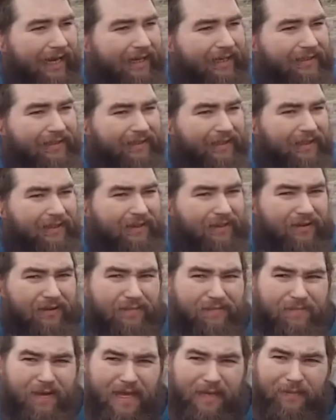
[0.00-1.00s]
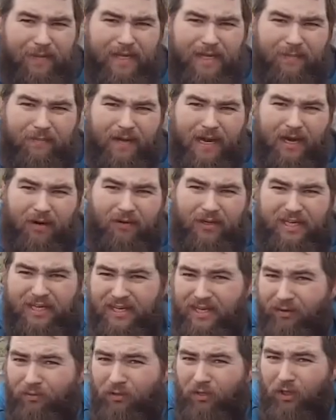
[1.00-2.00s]
And maybe about a
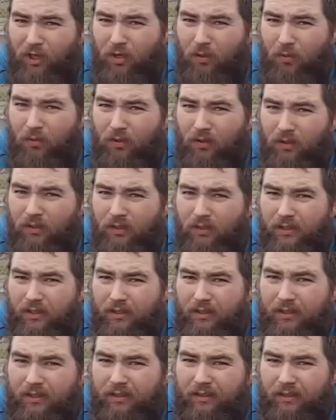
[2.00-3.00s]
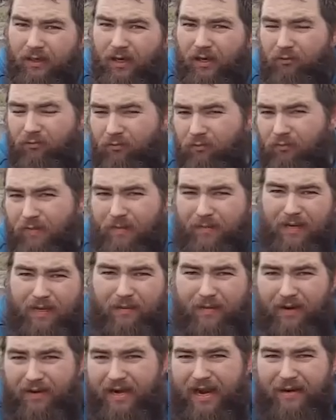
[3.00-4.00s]
year ago, uh,
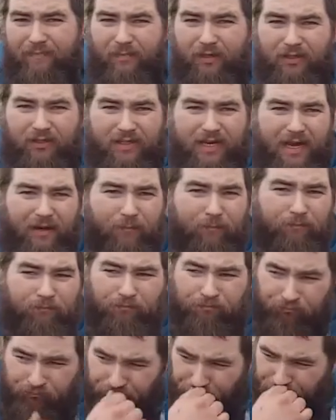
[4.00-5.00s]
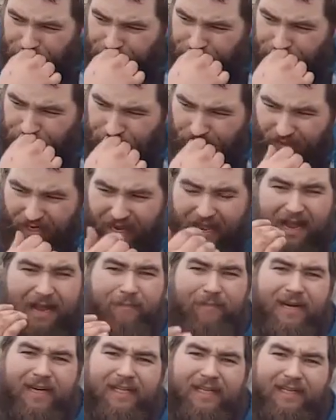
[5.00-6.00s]
maybe about nine months now,
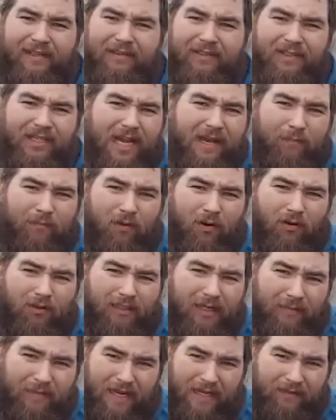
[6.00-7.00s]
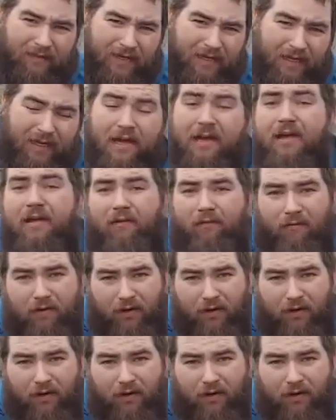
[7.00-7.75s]
I met a kid at the skate park named Anthony,